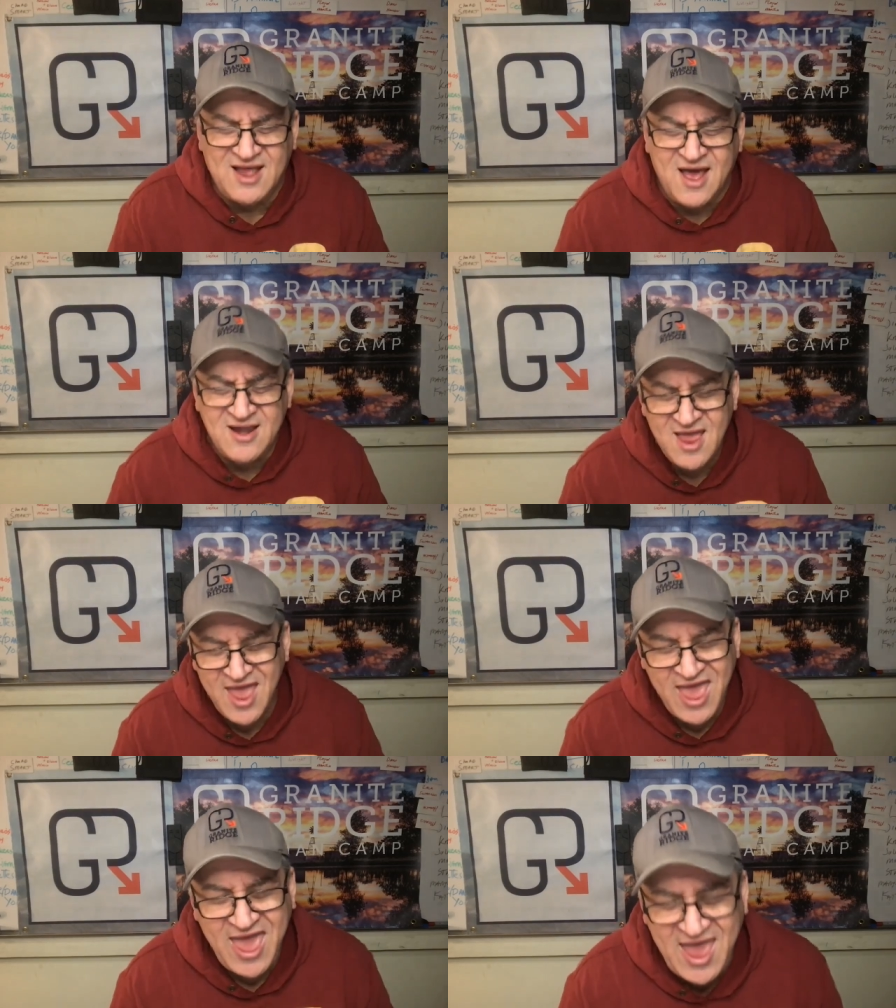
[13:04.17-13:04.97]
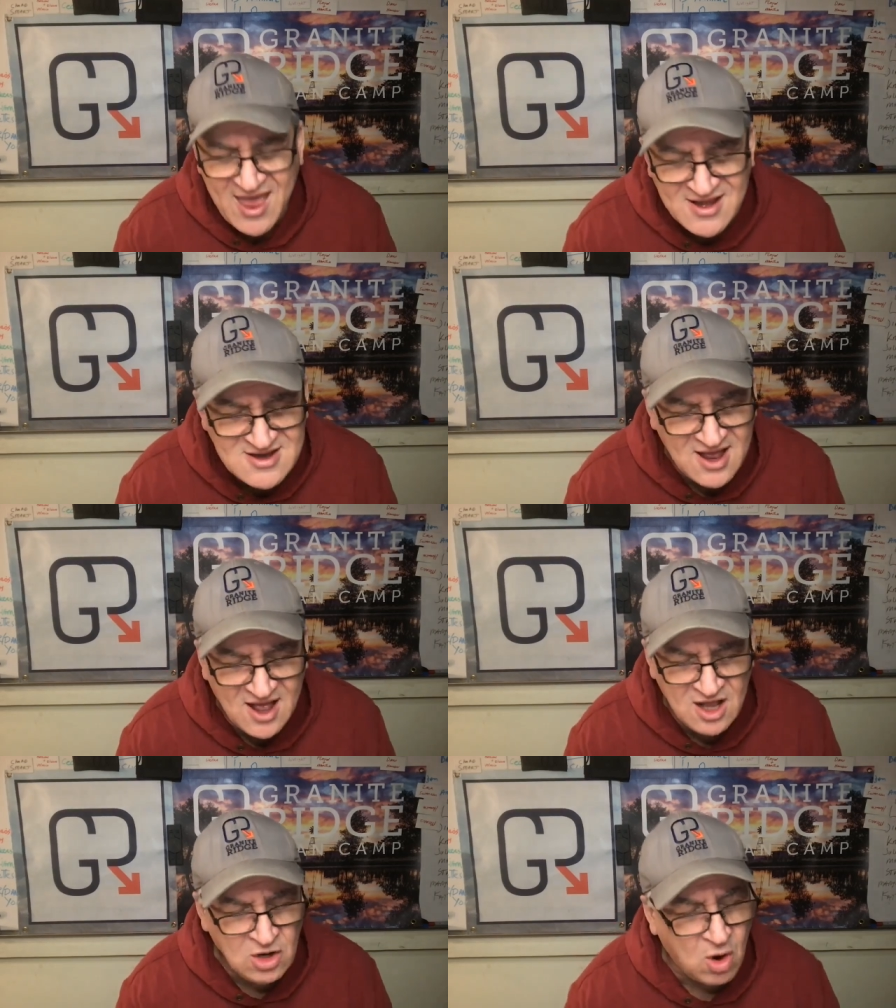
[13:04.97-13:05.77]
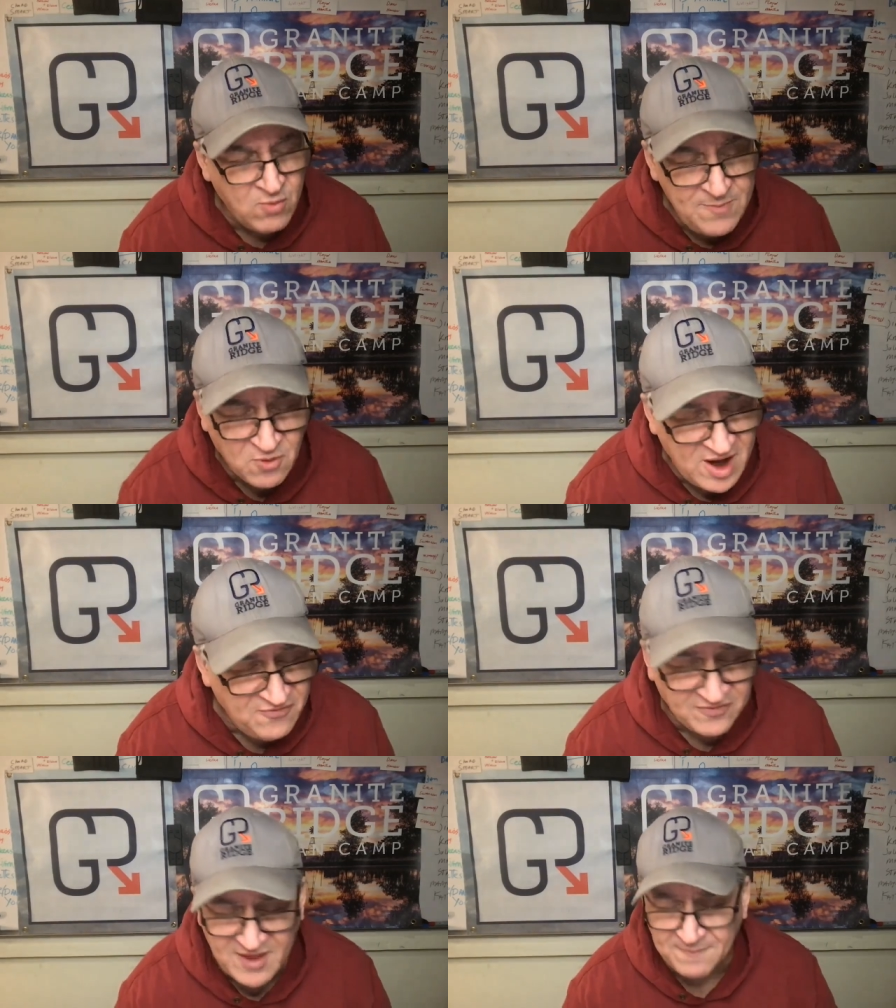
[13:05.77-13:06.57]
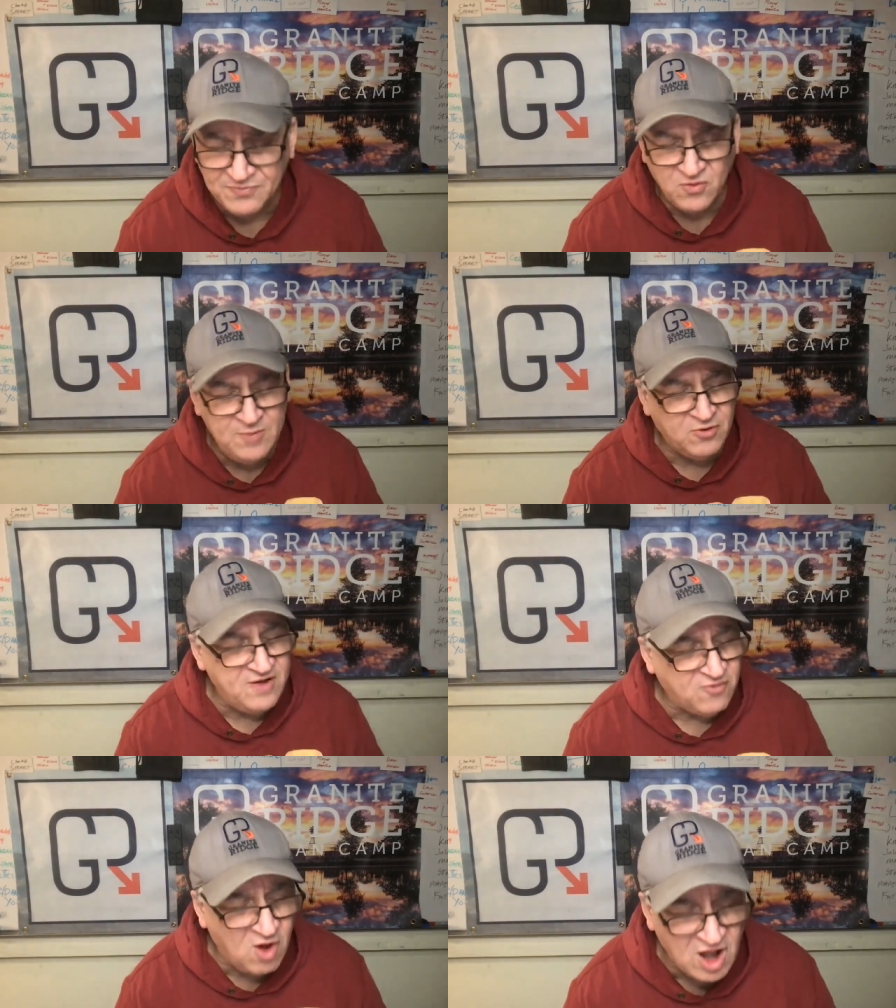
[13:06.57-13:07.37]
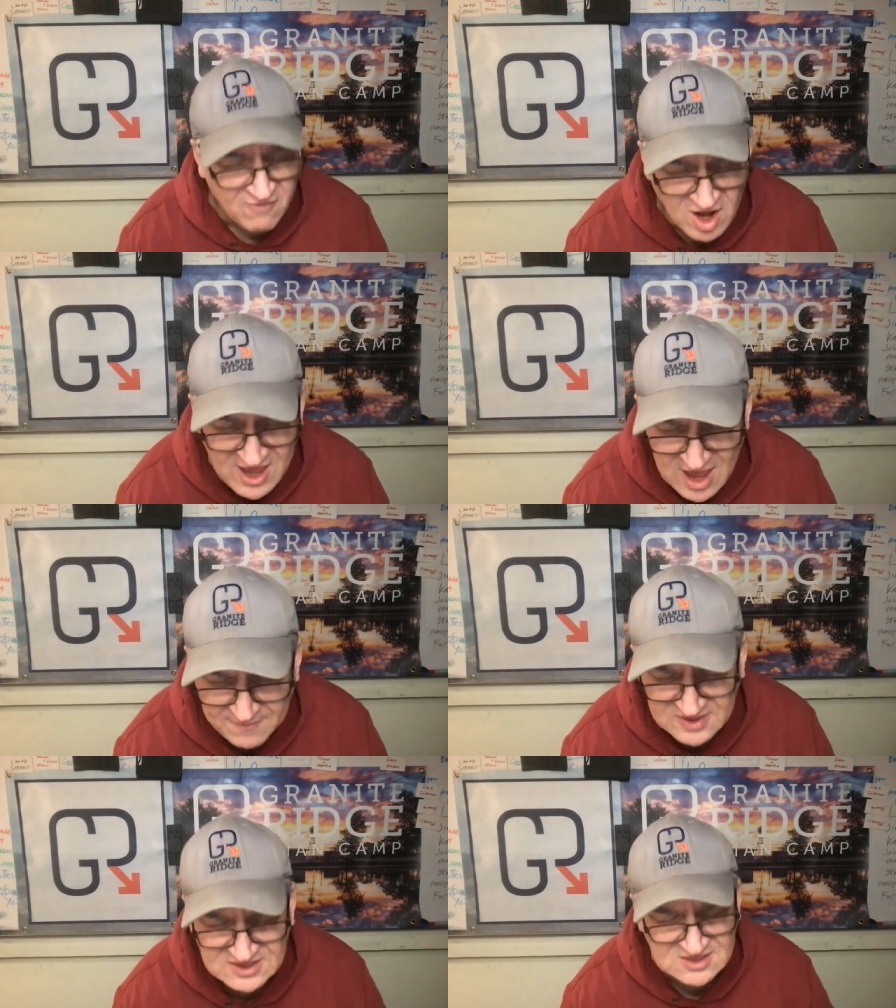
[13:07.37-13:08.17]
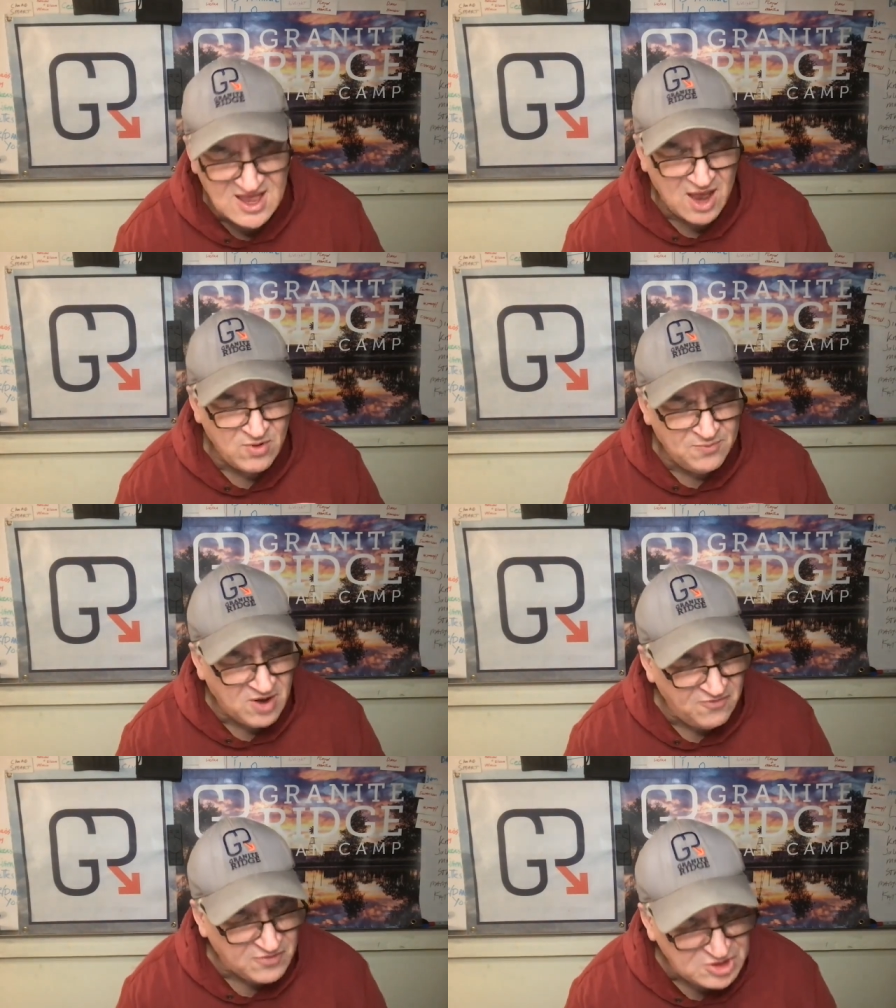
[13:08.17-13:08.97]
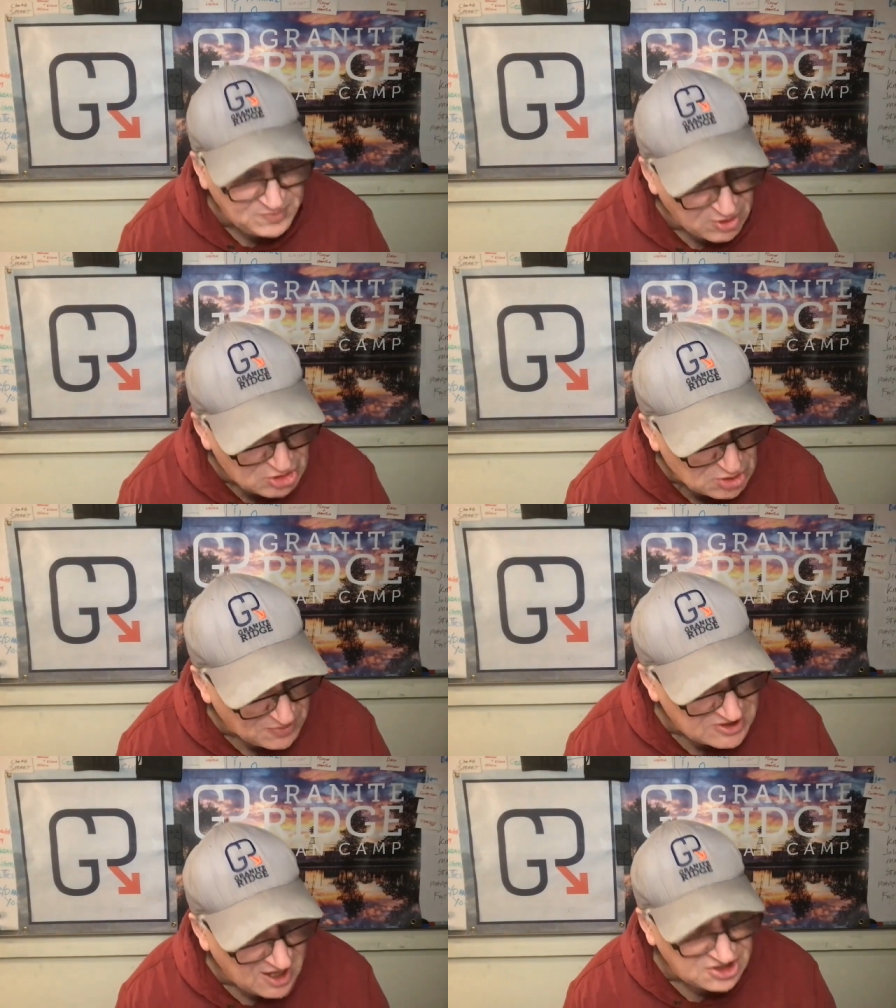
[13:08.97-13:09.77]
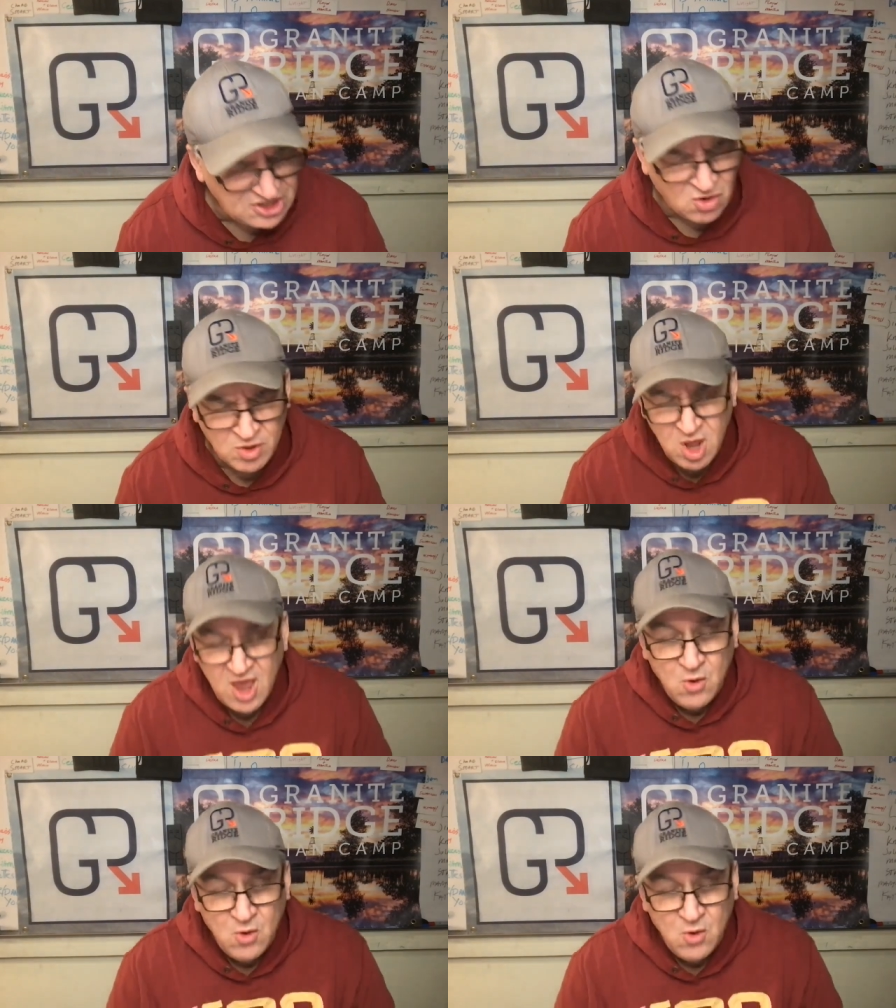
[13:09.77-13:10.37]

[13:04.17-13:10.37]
God. And uh, Lord, we pray for them. We pray for all of our campuses, God. We pray for spiritual protection, Lord.